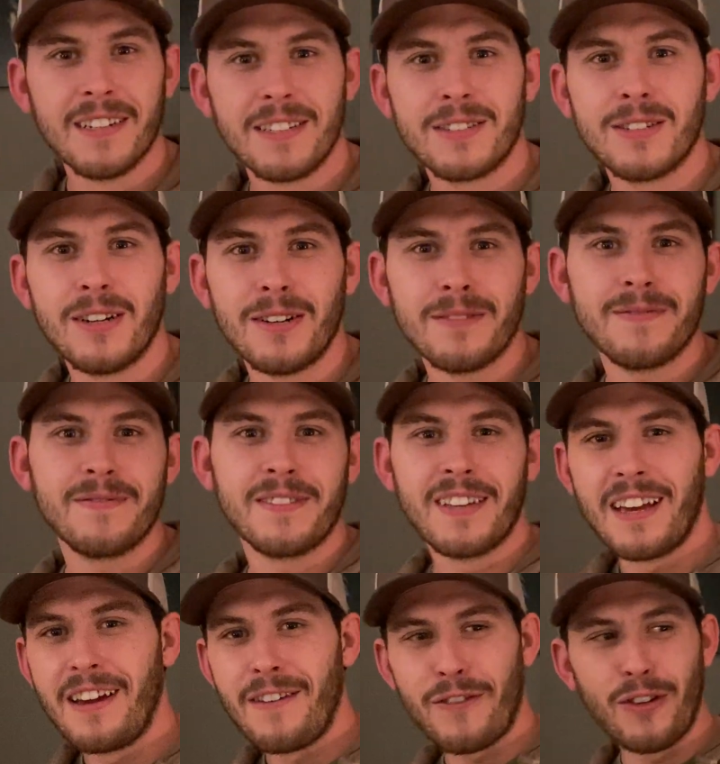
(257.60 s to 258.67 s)
So
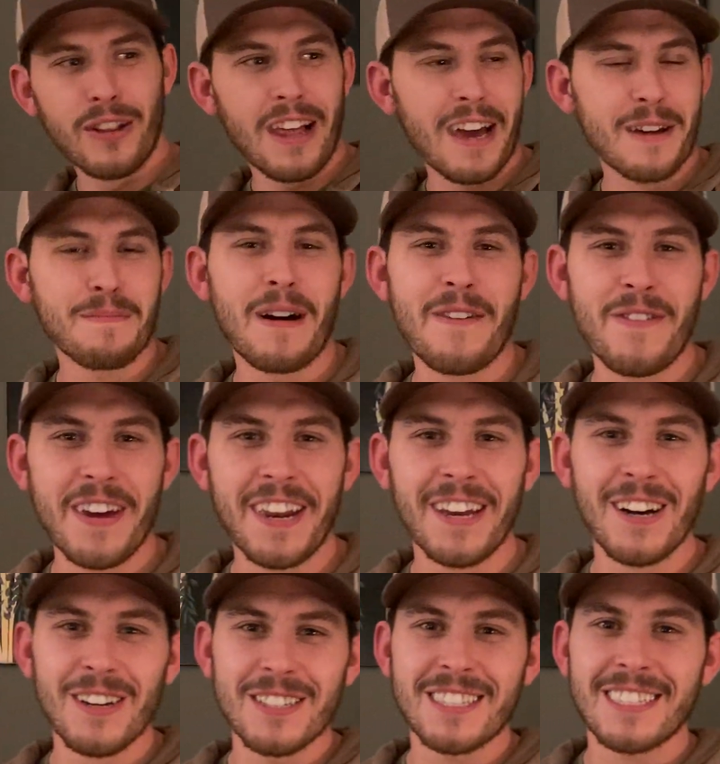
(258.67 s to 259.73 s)
if you like my
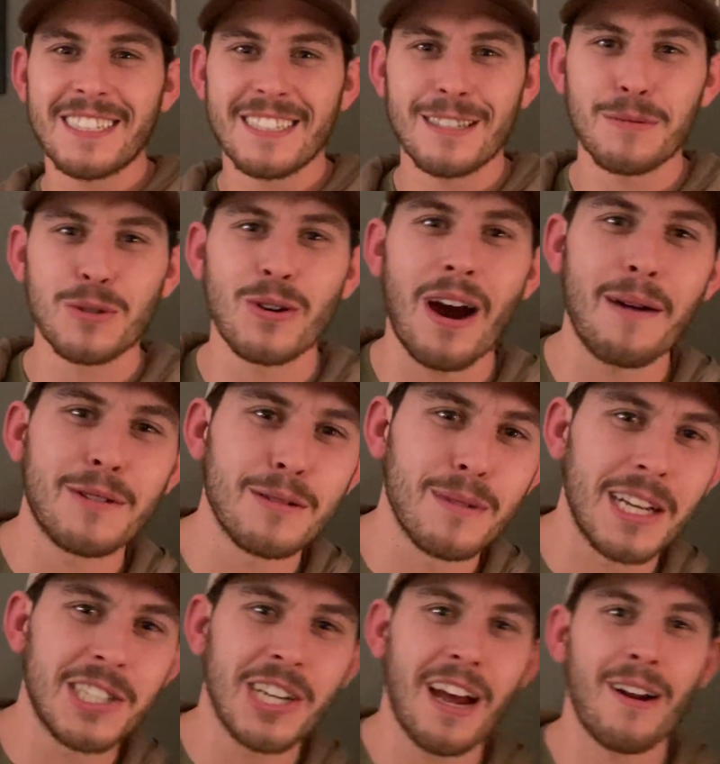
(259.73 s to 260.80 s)
videos, subscribe to
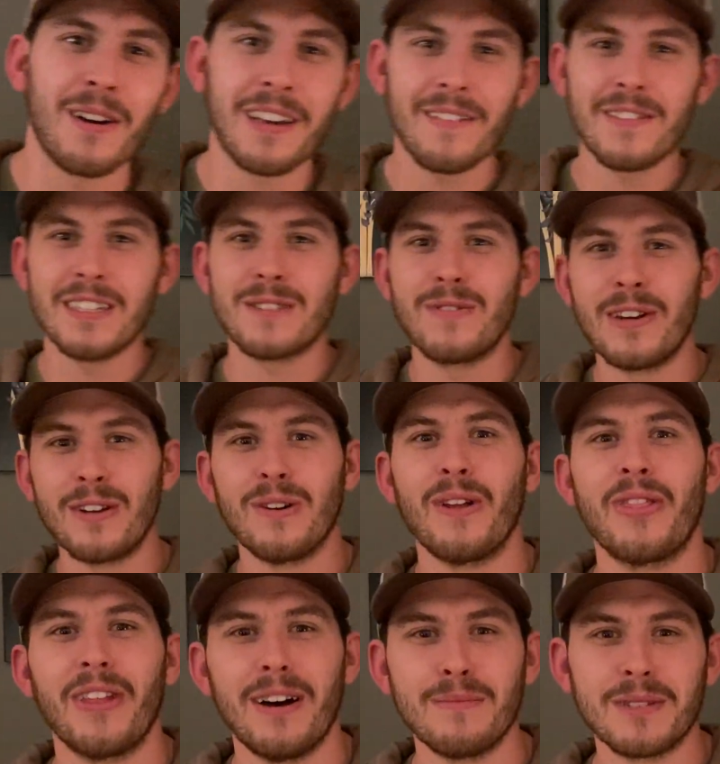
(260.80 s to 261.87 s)
my channel, give this
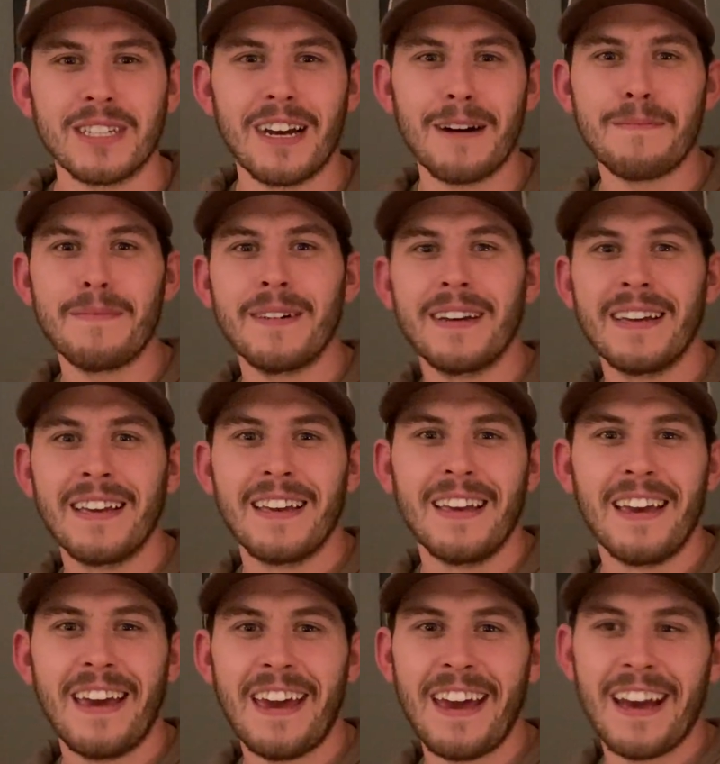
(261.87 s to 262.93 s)
video a thumbs up,
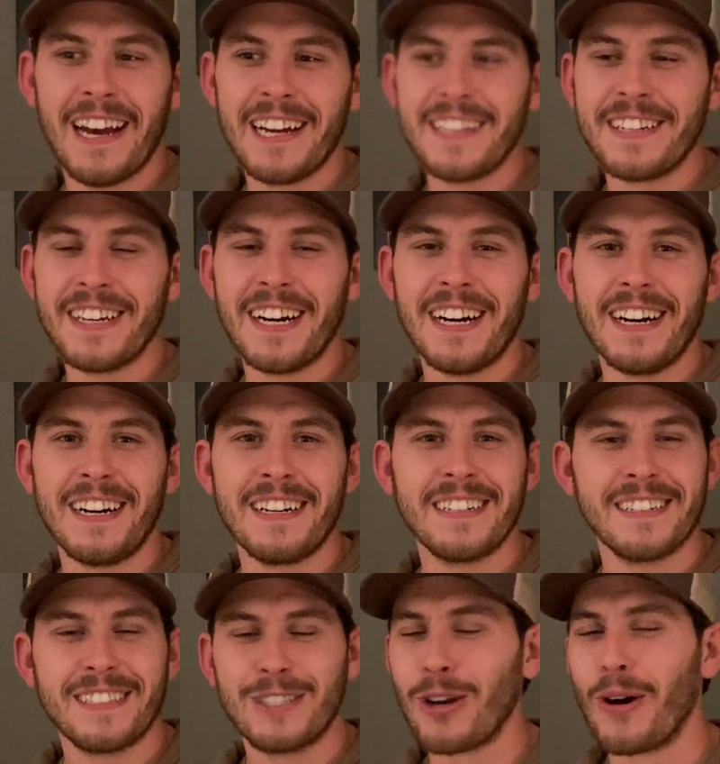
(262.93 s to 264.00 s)
and
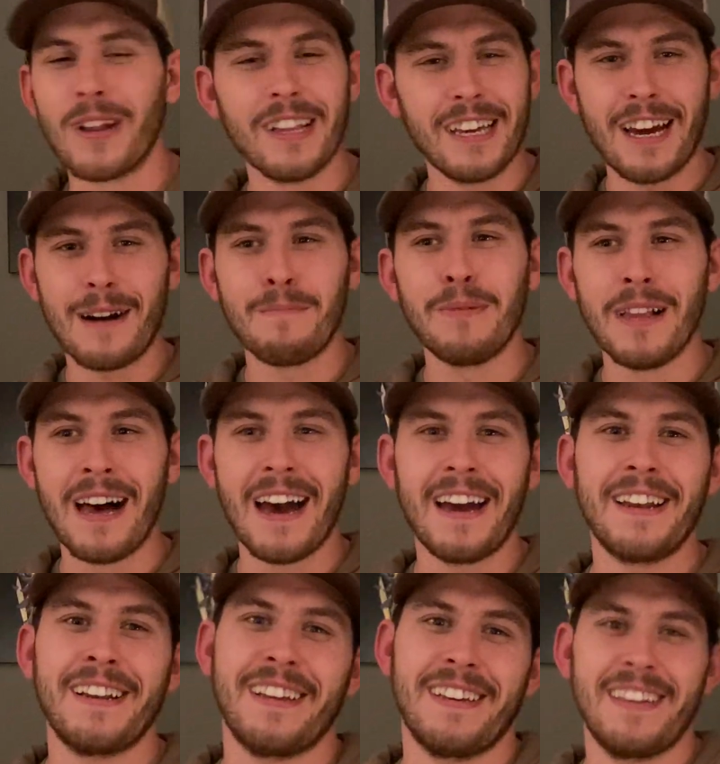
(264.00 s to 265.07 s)
totally on
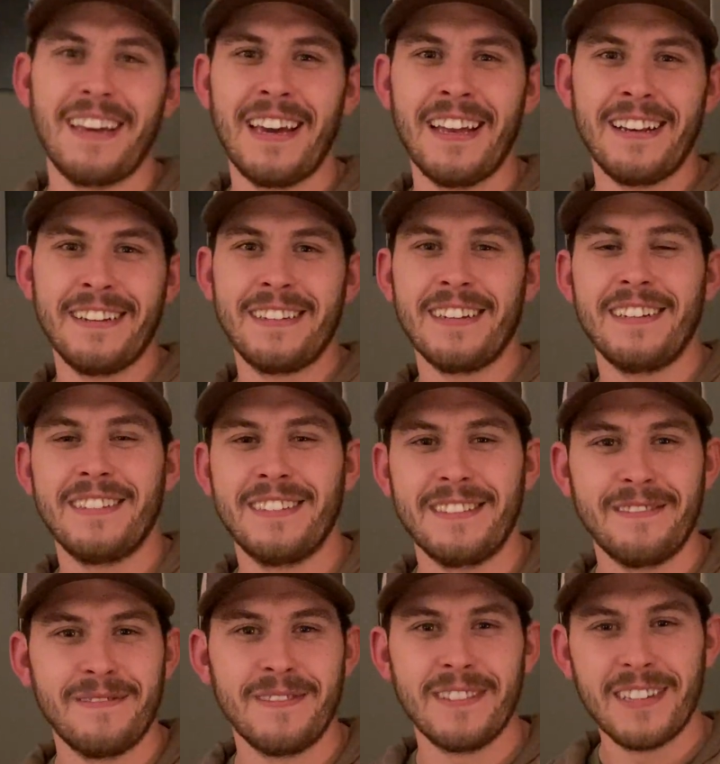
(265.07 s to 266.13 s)
plan, and
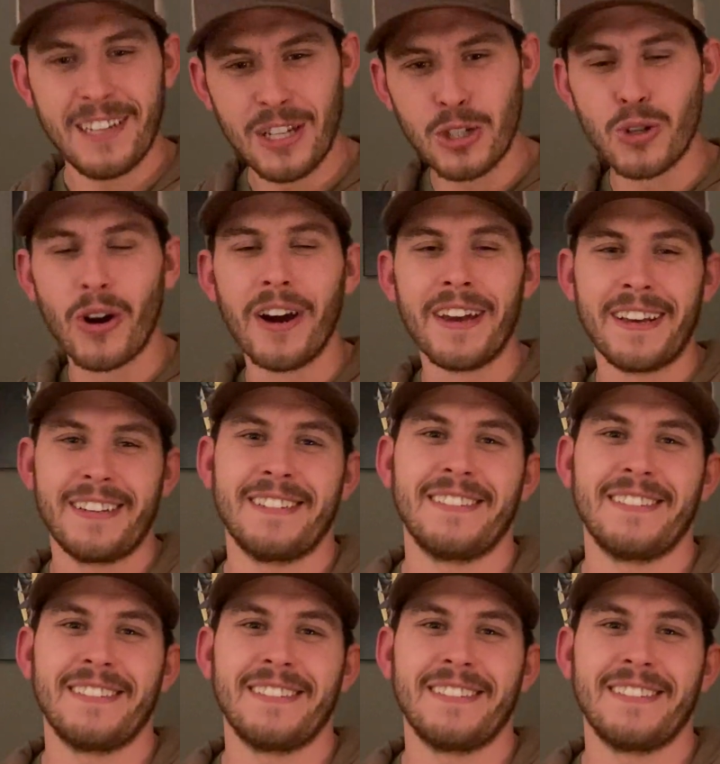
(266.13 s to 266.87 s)
enjoy.